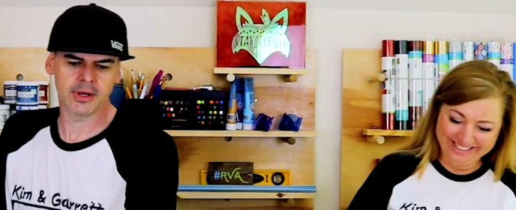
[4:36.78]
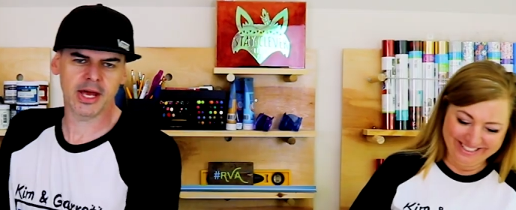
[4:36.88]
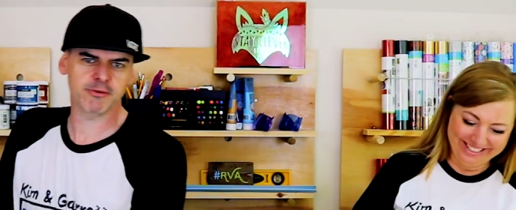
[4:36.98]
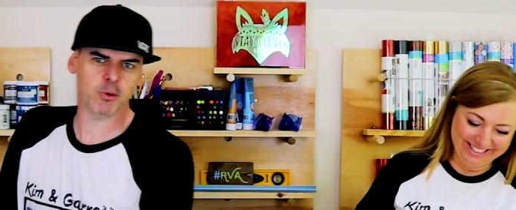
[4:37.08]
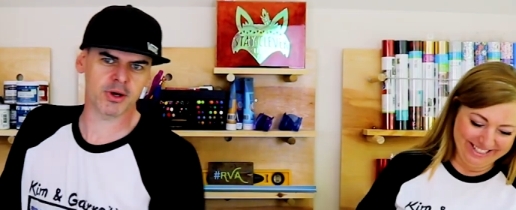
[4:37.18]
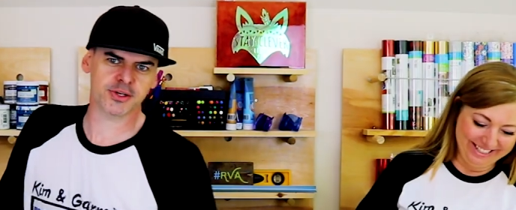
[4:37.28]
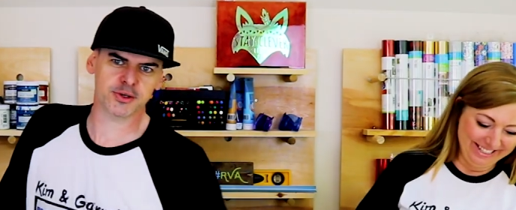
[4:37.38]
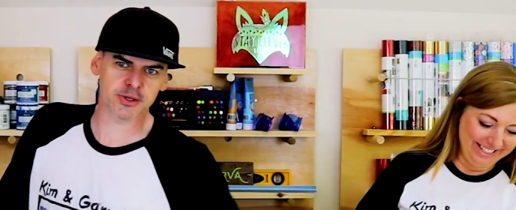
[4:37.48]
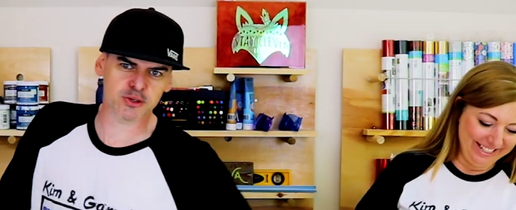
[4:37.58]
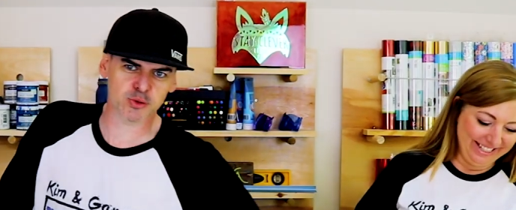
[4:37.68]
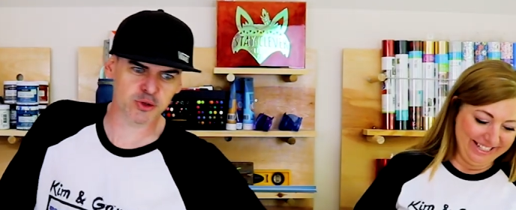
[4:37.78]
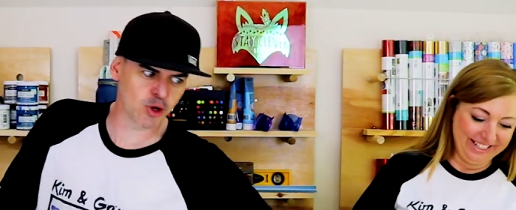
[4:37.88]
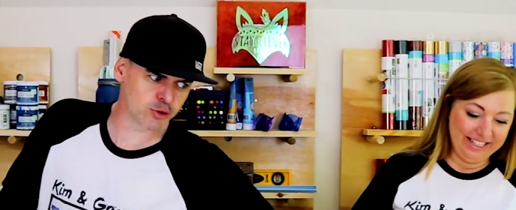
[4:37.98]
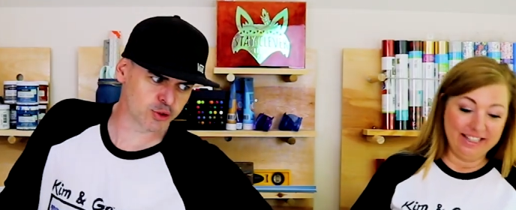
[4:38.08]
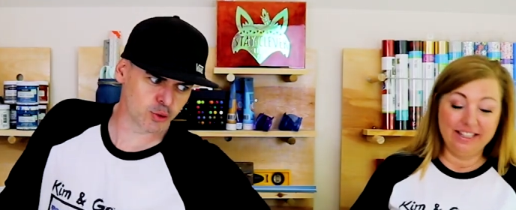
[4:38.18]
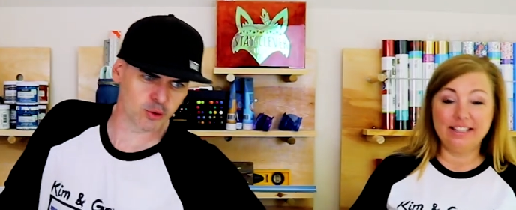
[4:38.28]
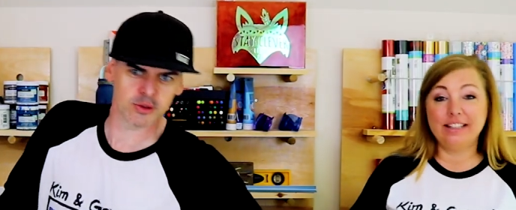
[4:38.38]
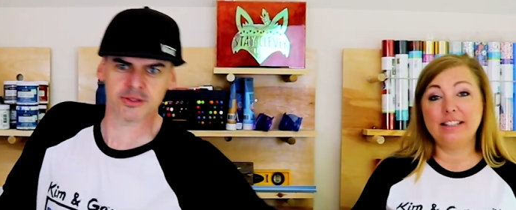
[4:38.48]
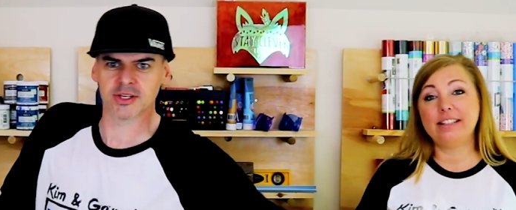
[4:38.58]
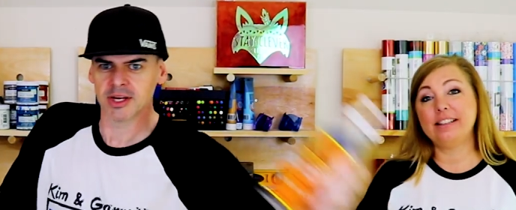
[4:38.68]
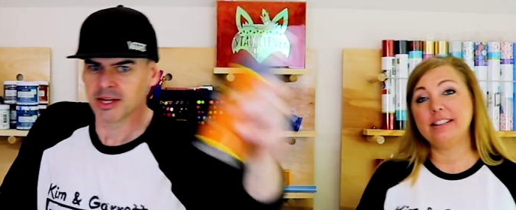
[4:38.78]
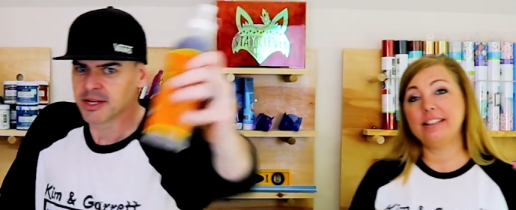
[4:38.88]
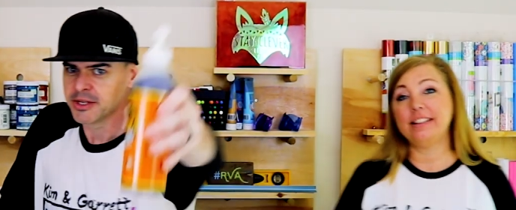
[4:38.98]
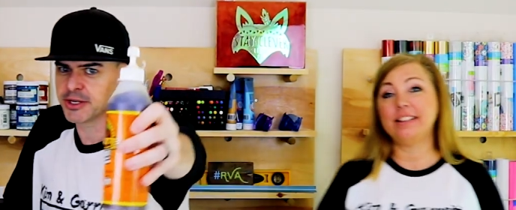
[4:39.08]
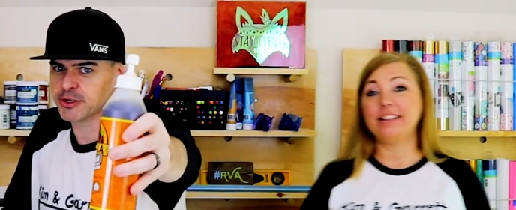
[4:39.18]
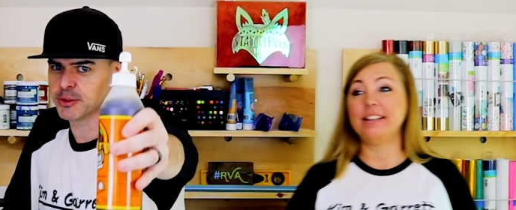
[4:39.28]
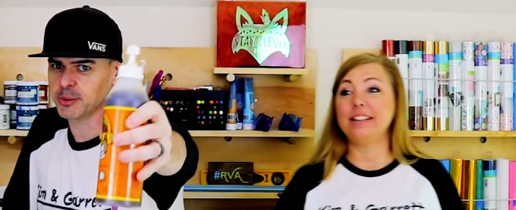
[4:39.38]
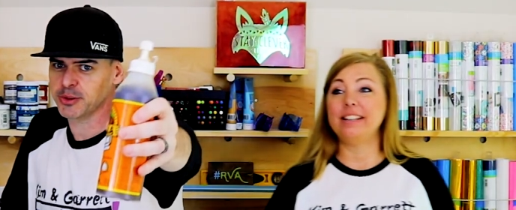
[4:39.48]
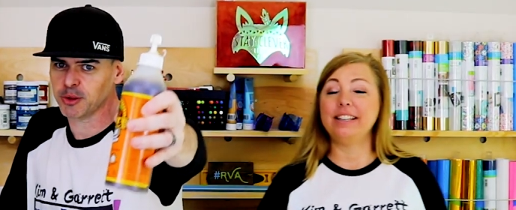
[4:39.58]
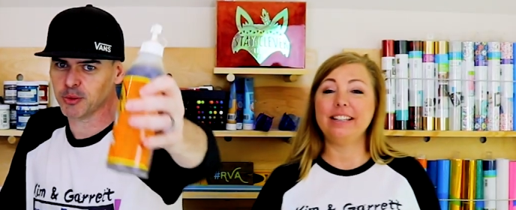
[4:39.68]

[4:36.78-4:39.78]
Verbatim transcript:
Speaker 1: Now if you wanna do this with no tools, you can do it with